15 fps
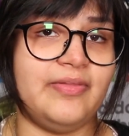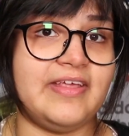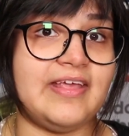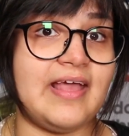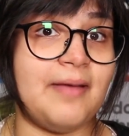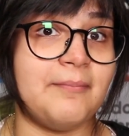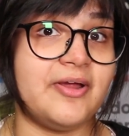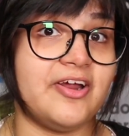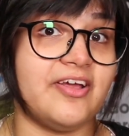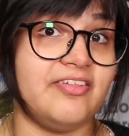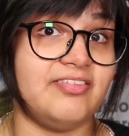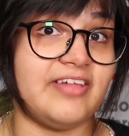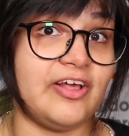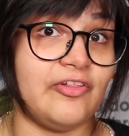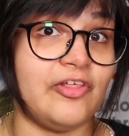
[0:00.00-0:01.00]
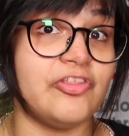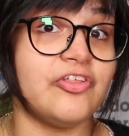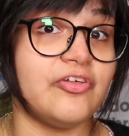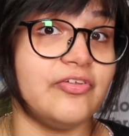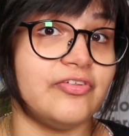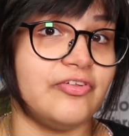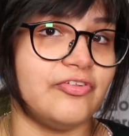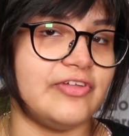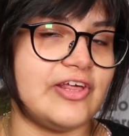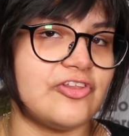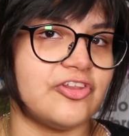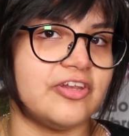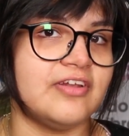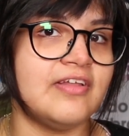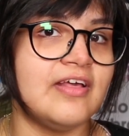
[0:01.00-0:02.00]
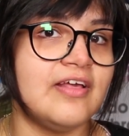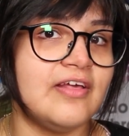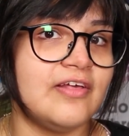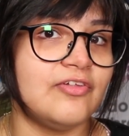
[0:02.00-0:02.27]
the American Psychological Association.